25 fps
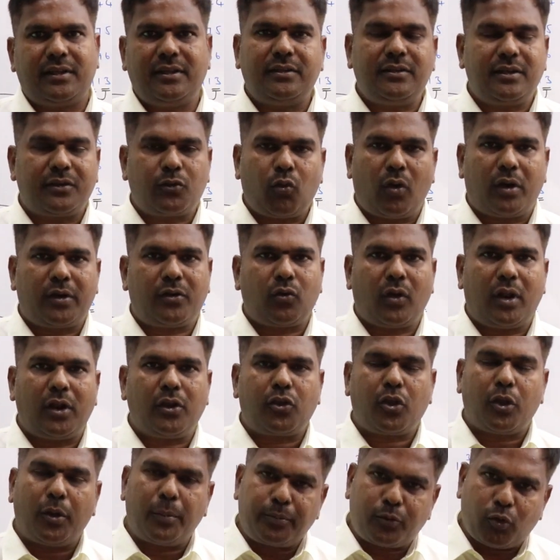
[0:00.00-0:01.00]
In
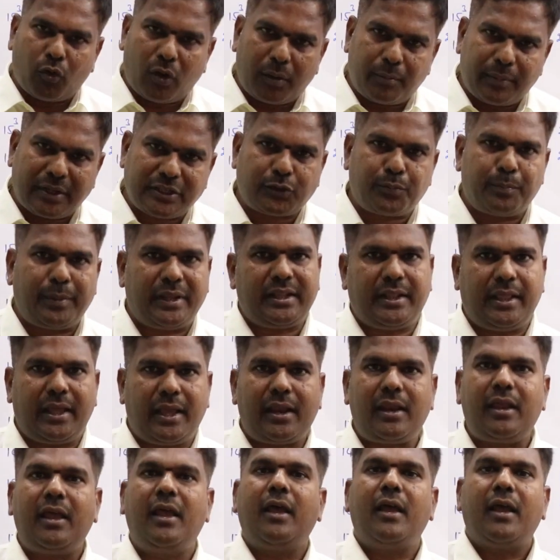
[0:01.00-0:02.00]
12 cube, 12 must be
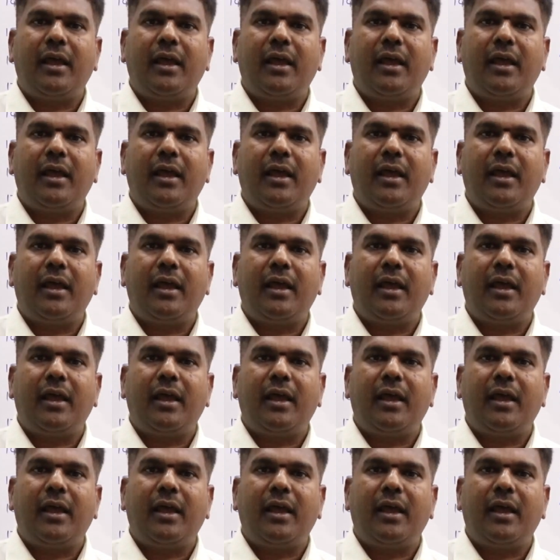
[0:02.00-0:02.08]
there